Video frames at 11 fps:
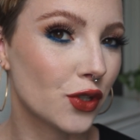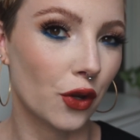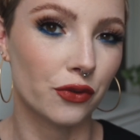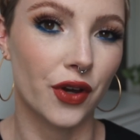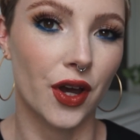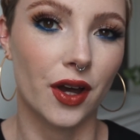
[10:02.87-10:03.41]

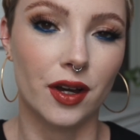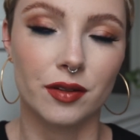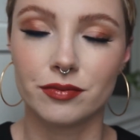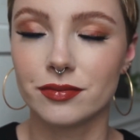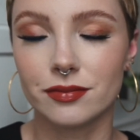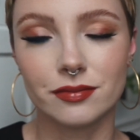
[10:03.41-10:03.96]
far,
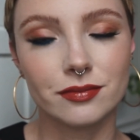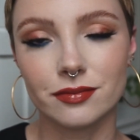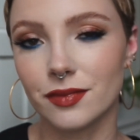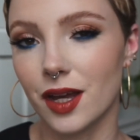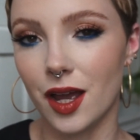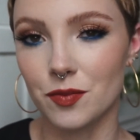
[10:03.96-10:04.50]

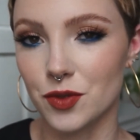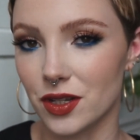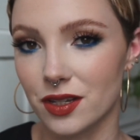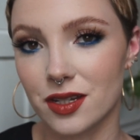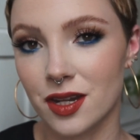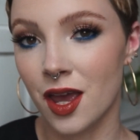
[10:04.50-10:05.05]
I'm
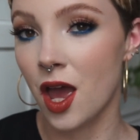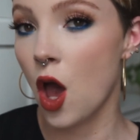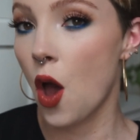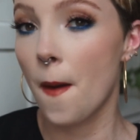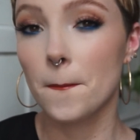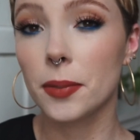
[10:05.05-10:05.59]
just
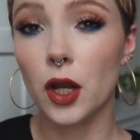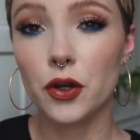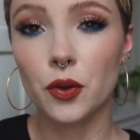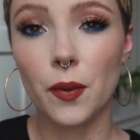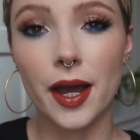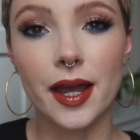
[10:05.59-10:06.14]
blown
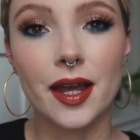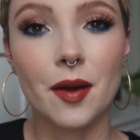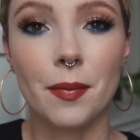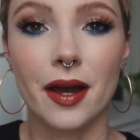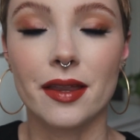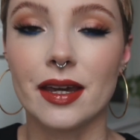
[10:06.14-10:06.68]
away
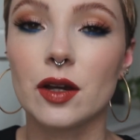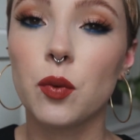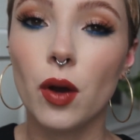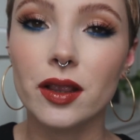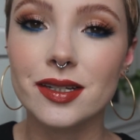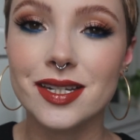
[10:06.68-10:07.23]
by their
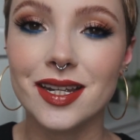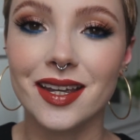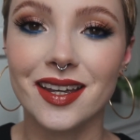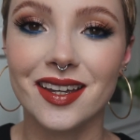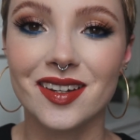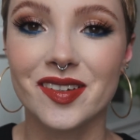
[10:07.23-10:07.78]

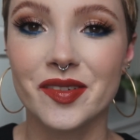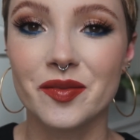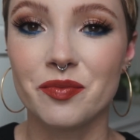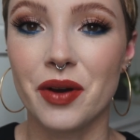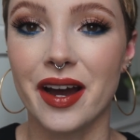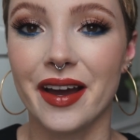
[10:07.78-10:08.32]
quality,
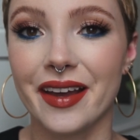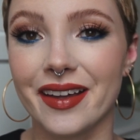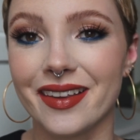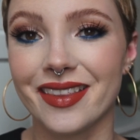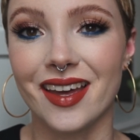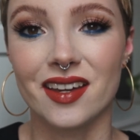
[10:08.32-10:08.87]
by
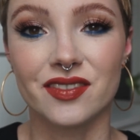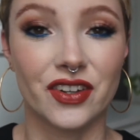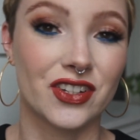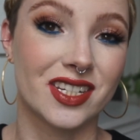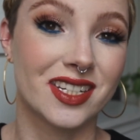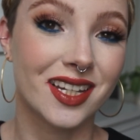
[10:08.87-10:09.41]
their
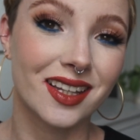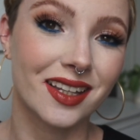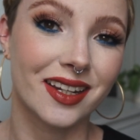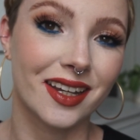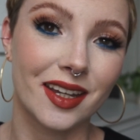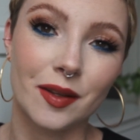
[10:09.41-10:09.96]

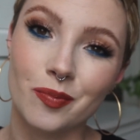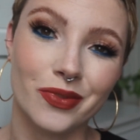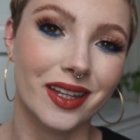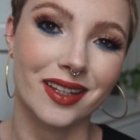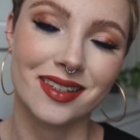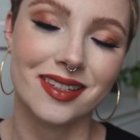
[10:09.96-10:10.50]
versatility.
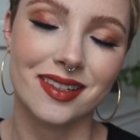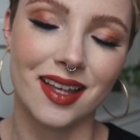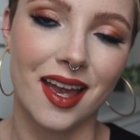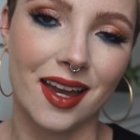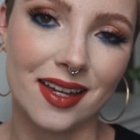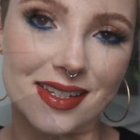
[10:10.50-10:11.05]
It's
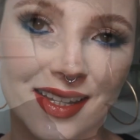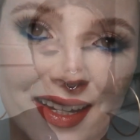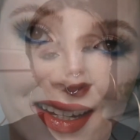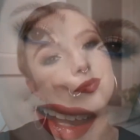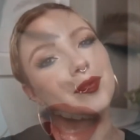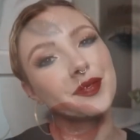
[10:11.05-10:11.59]
excellent.
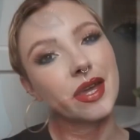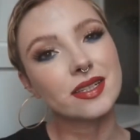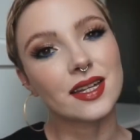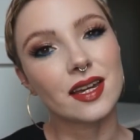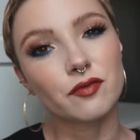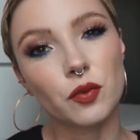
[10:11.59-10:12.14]
Thanks
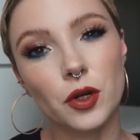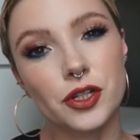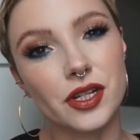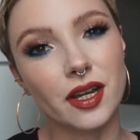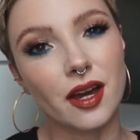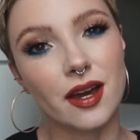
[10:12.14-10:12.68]
again for watching,
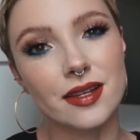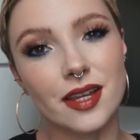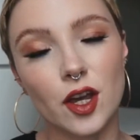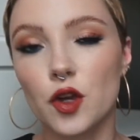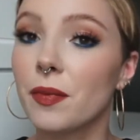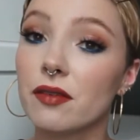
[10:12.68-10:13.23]
guys. I
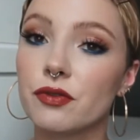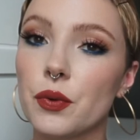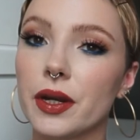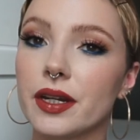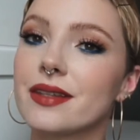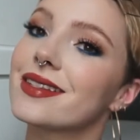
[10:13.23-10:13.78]
hope everyone
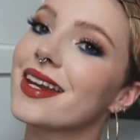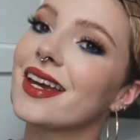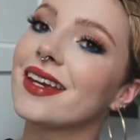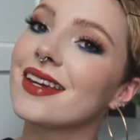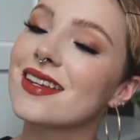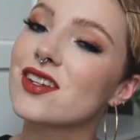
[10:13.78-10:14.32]
is staying
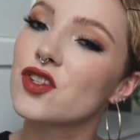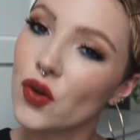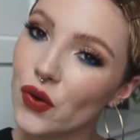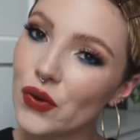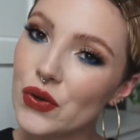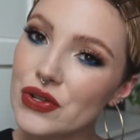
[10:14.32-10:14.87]

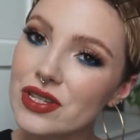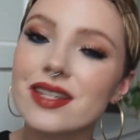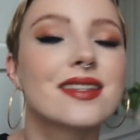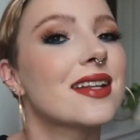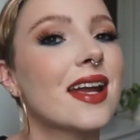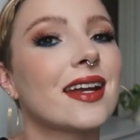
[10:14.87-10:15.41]
indoors,
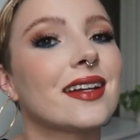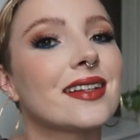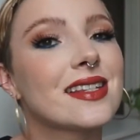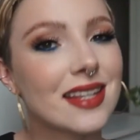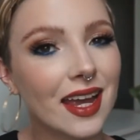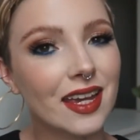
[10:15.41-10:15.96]
staying
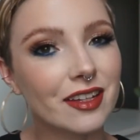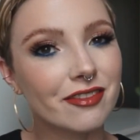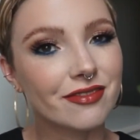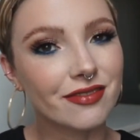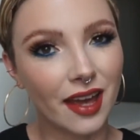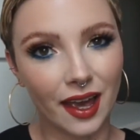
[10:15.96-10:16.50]
safe,
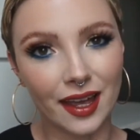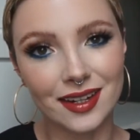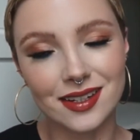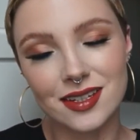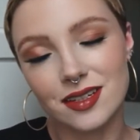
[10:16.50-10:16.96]
and